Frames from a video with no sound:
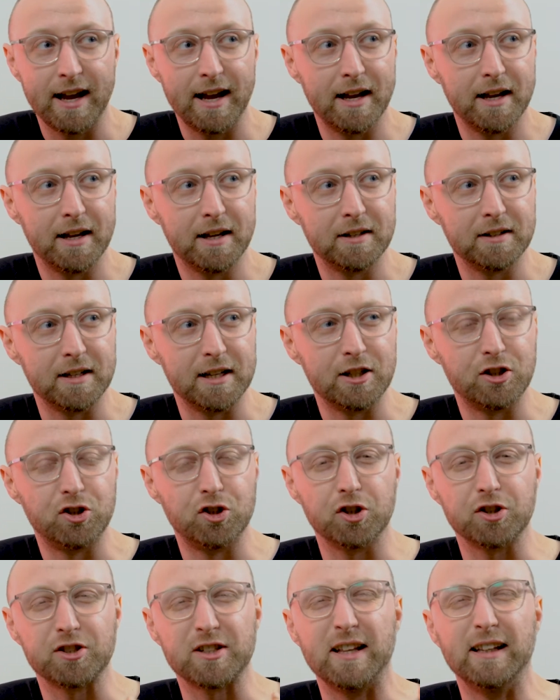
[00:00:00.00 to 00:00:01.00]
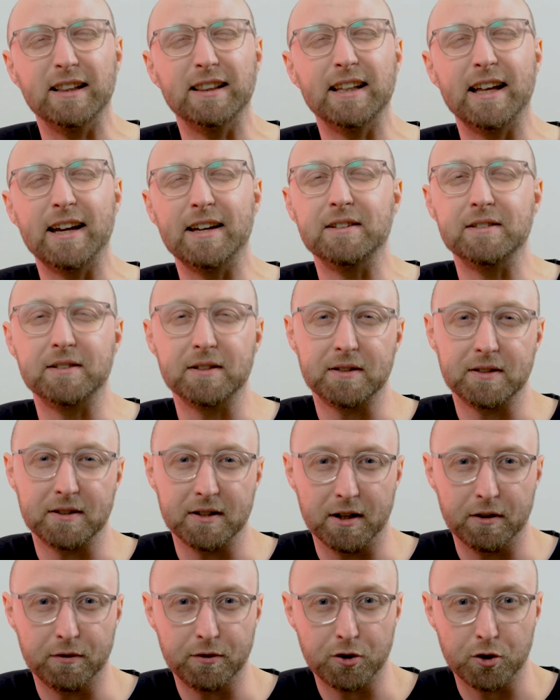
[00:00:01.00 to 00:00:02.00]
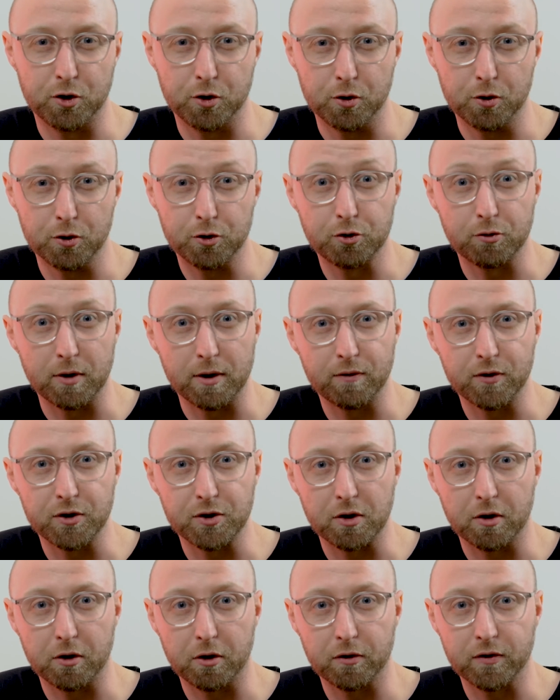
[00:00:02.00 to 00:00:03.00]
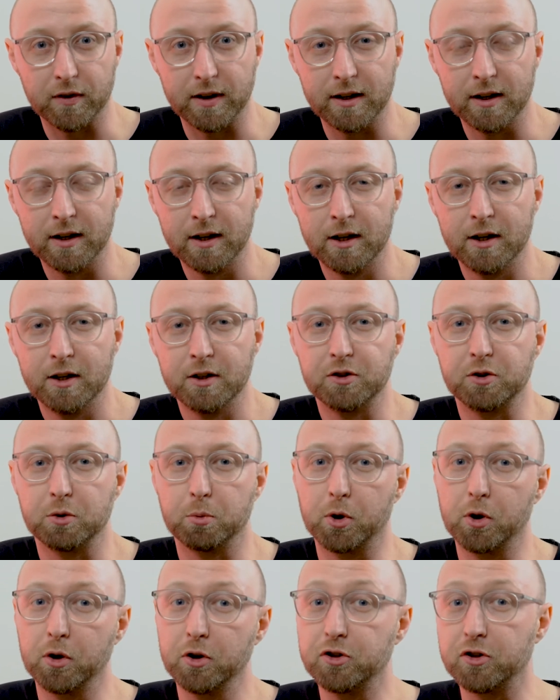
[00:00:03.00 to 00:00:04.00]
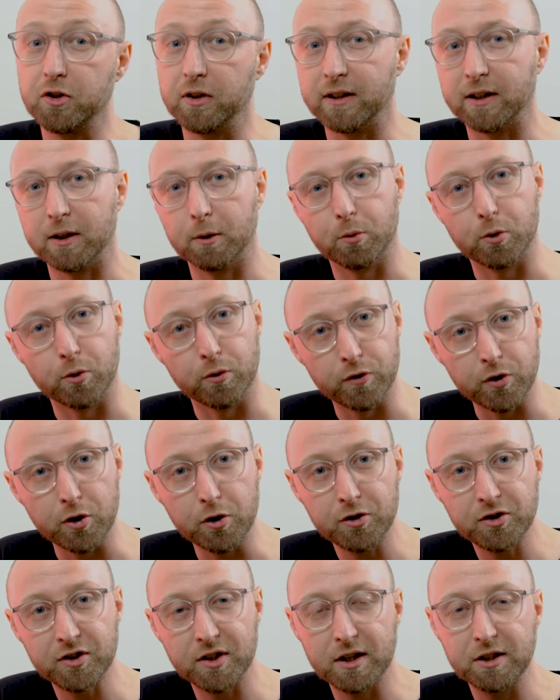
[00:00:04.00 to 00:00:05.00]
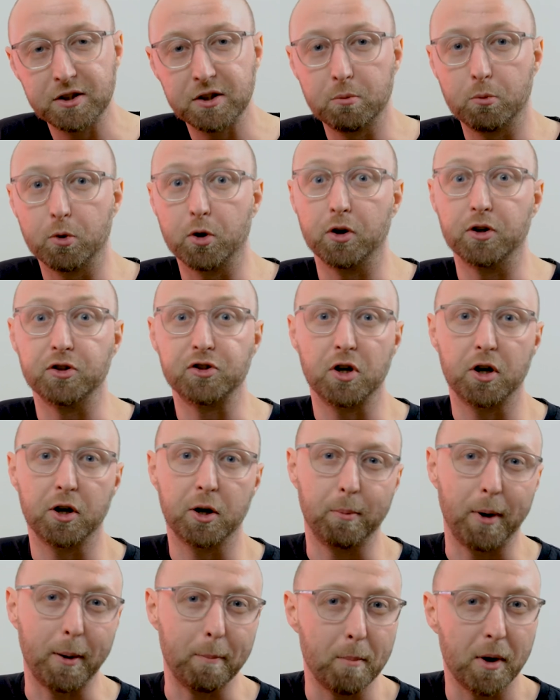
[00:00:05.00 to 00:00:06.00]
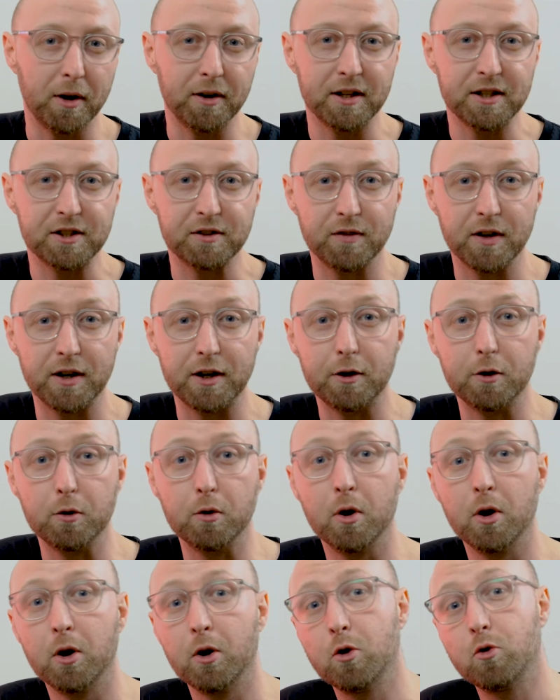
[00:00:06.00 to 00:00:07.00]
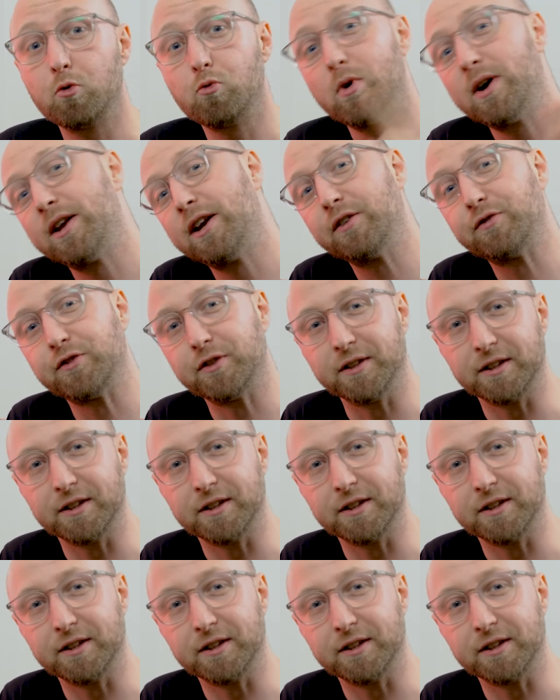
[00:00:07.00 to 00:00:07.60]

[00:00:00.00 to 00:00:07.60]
and it just lends itself to street photography. So we're going to do a little review session, we're going to talk about Monday's video right after